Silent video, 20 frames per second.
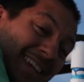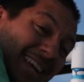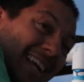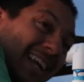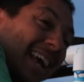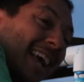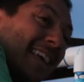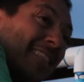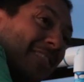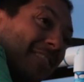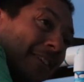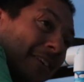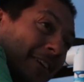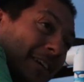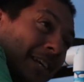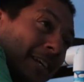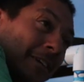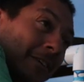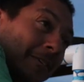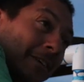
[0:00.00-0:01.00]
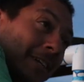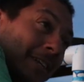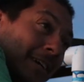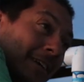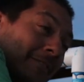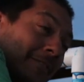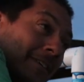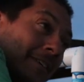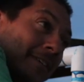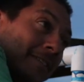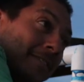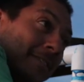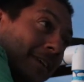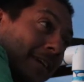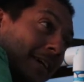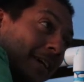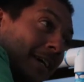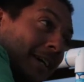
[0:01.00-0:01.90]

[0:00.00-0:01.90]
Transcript: like a thirty degree difference